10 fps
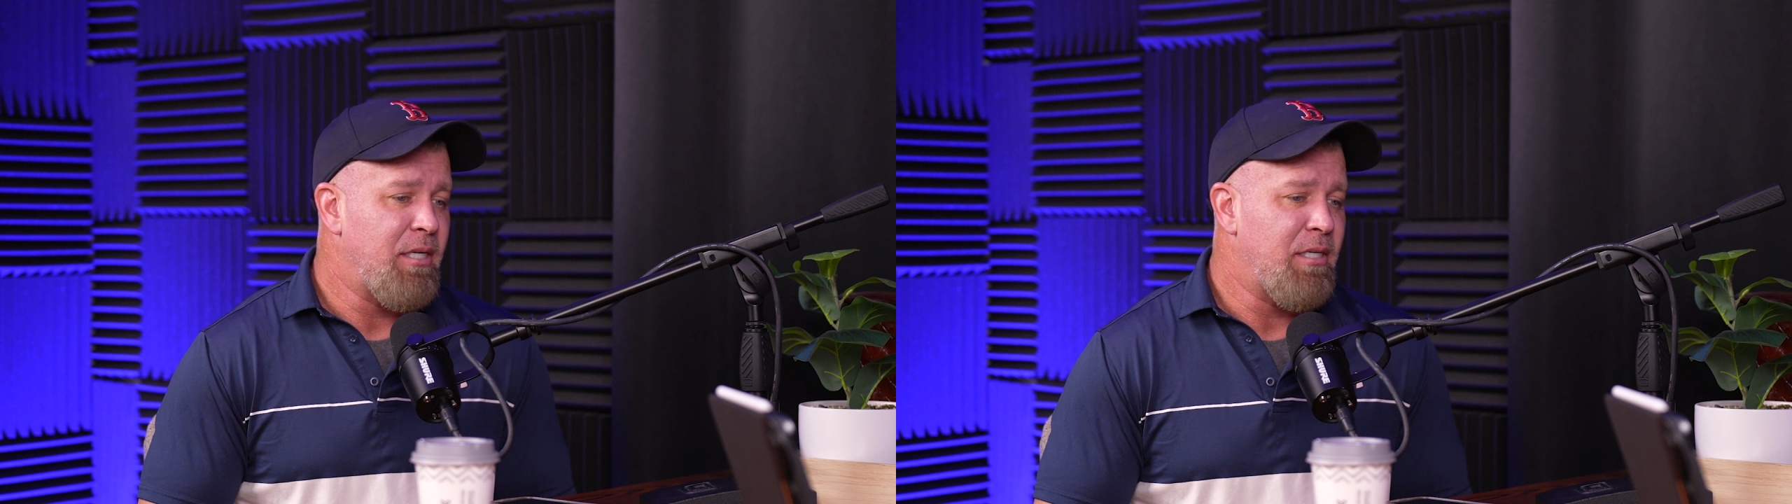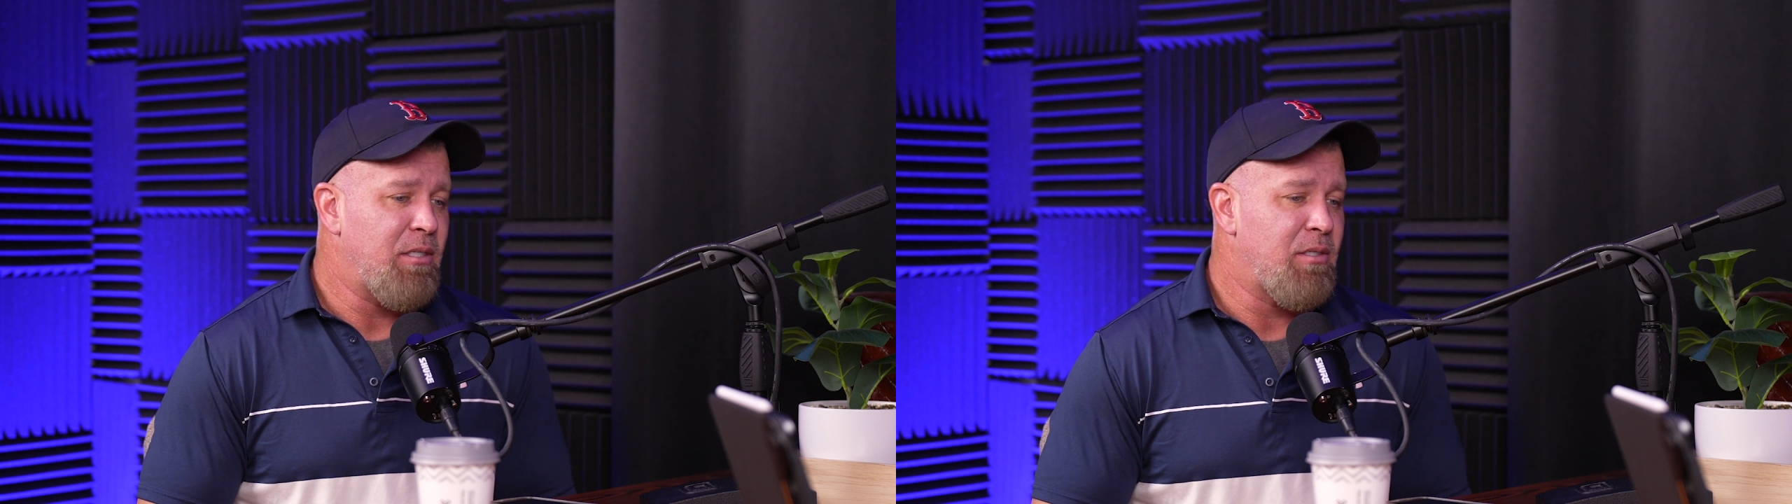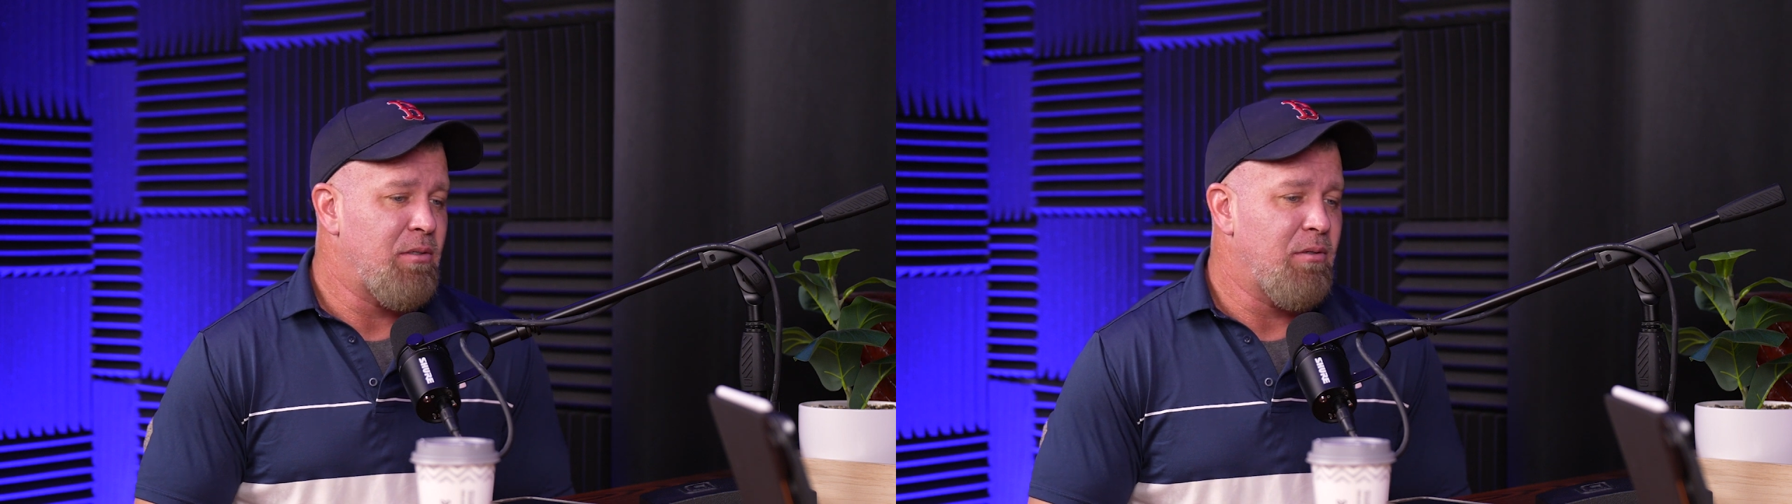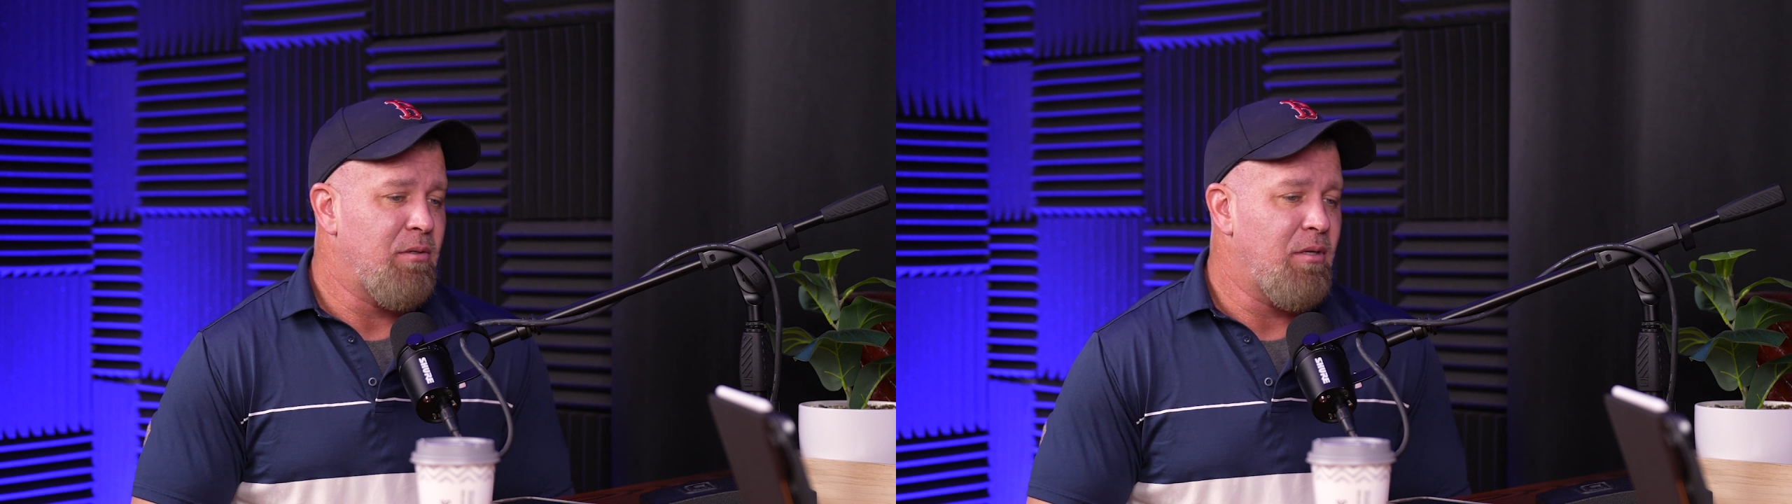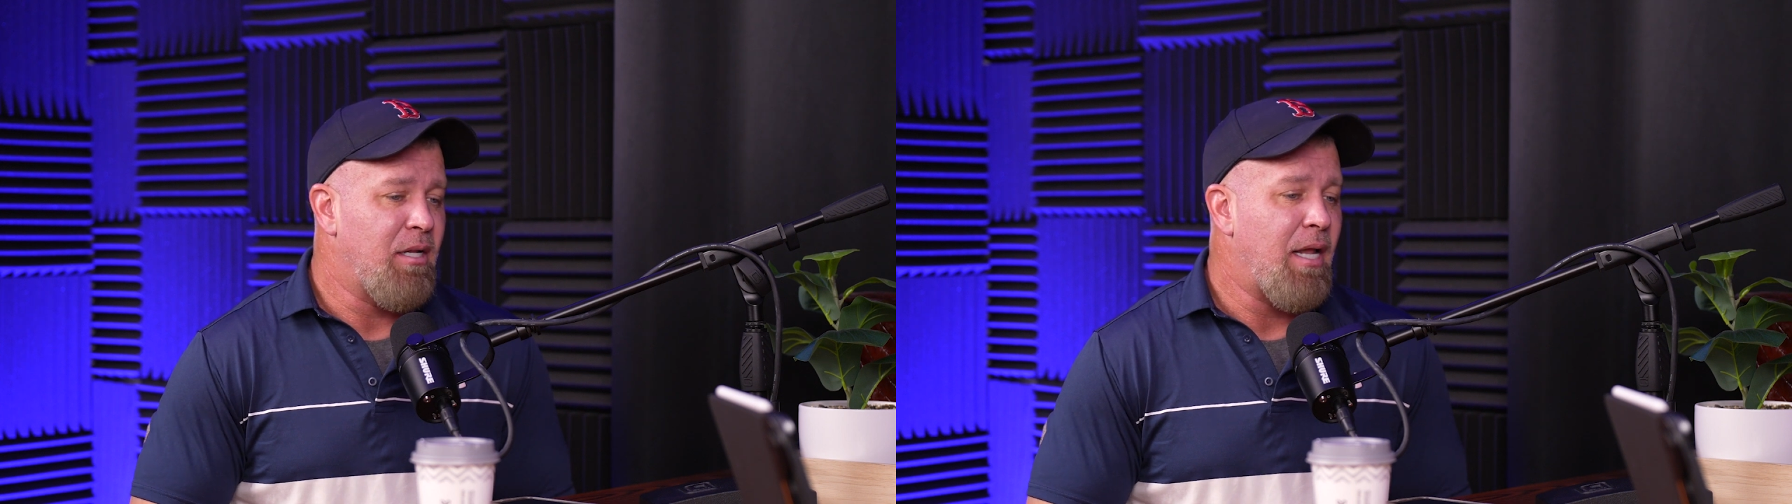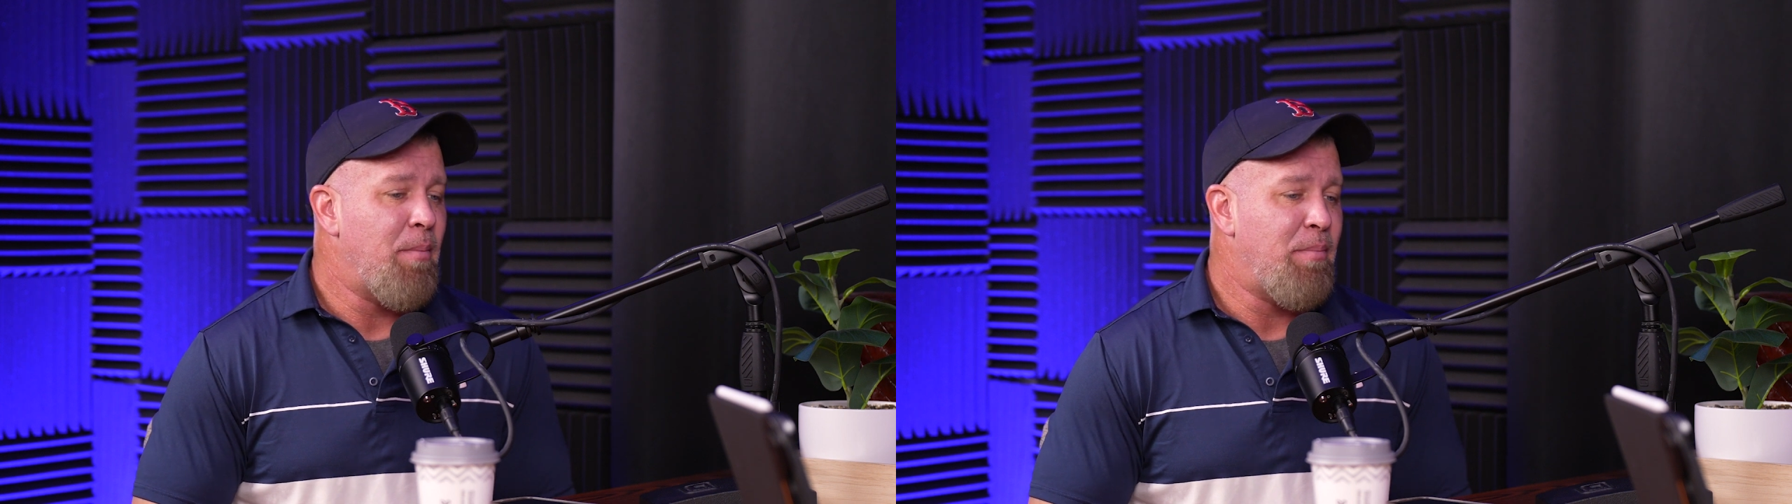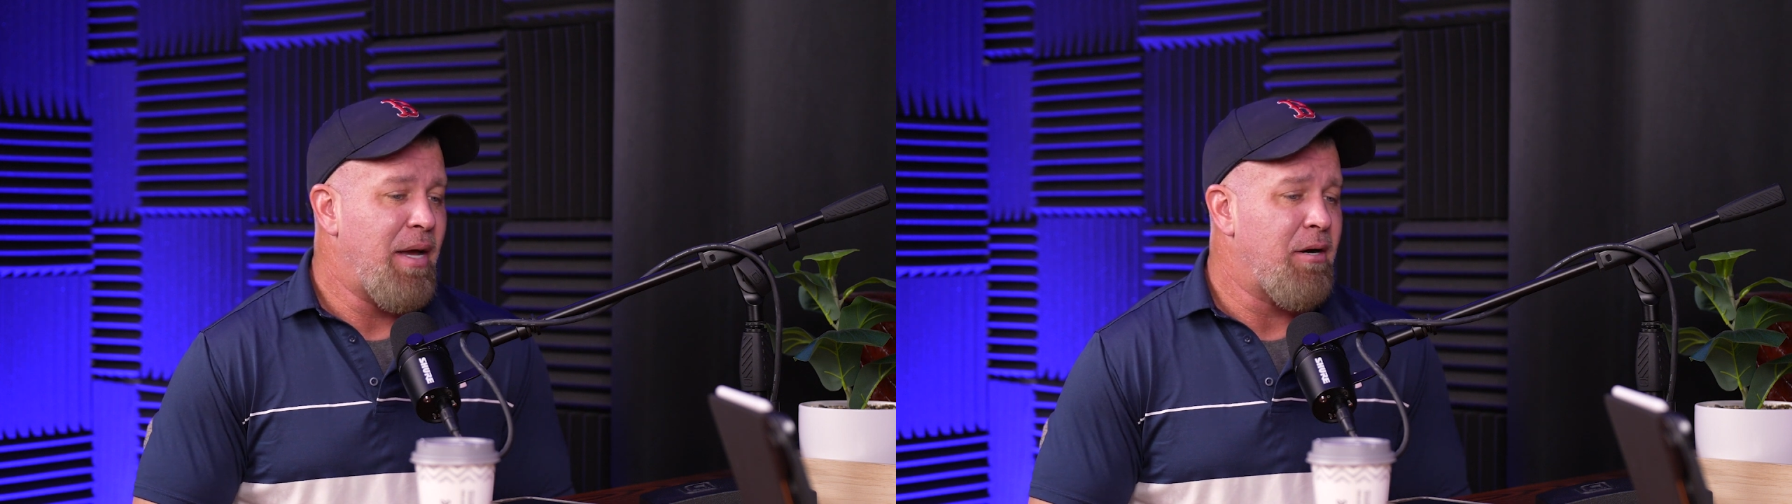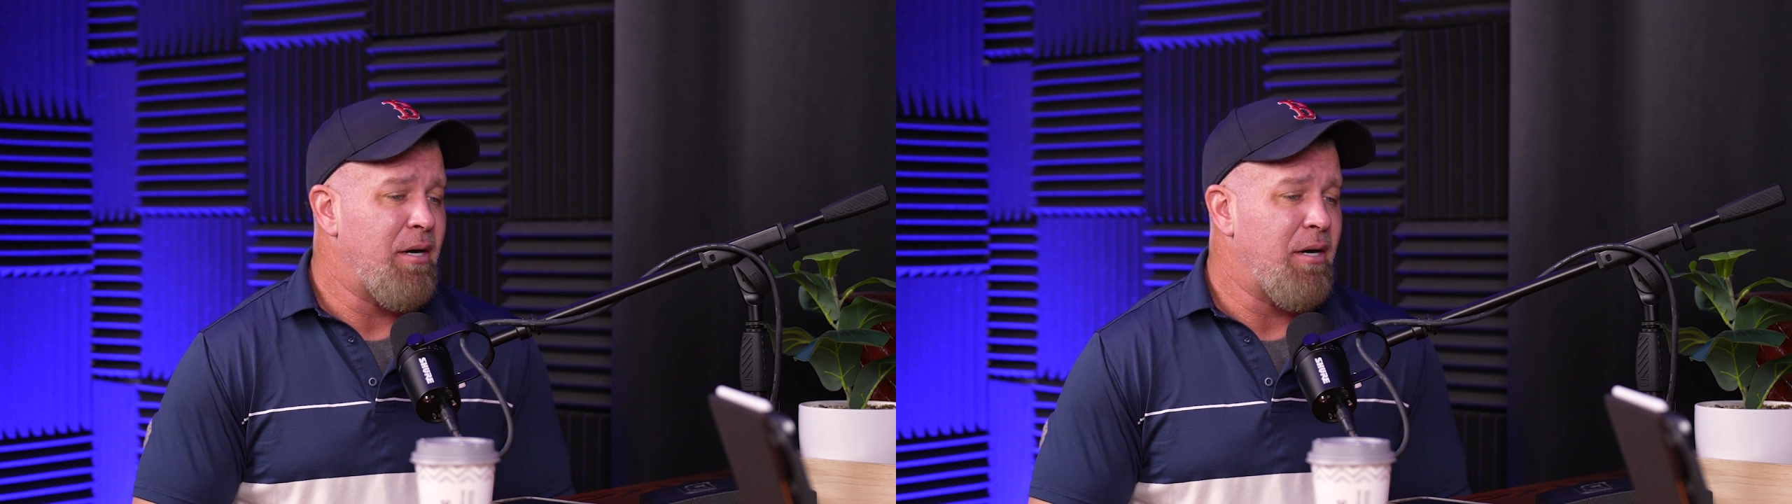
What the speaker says: is a lot better.